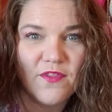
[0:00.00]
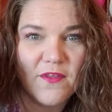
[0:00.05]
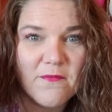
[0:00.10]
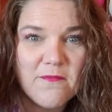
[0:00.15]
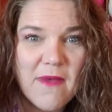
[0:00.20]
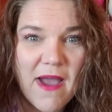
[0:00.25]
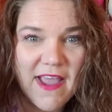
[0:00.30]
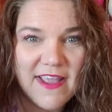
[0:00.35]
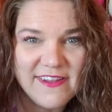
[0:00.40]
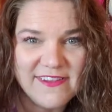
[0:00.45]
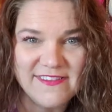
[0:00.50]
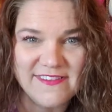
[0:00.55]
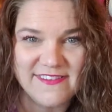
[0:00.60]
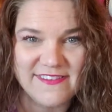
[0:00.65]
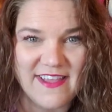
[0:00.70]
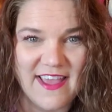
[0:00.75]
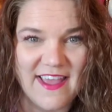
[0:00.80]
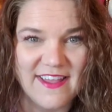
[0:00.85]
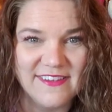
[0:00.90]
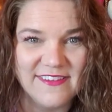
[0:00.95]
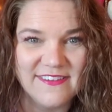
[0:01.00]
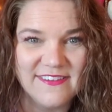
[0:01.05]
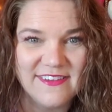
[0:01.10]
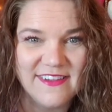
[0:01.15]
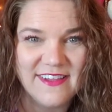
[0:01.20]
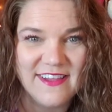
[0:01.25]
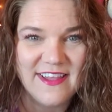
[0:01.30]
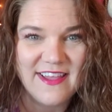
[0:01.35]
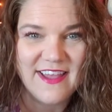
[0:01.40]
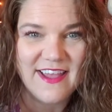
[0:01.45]
the mindset.
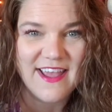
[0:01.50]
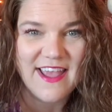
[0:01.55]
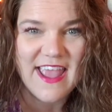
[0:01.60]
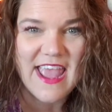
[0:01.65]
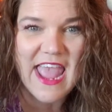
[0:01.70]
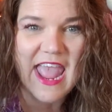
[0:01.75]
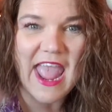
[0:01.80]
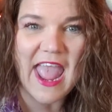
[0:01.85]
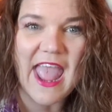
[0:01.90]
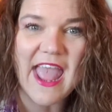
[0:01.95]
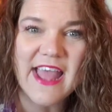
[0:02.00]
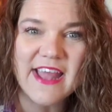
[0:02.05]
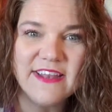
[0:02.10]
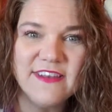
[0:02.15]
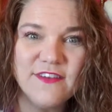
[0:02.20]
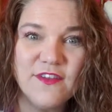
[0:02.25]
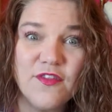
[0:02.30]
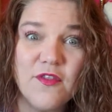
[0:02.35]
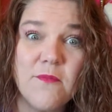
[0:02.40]
And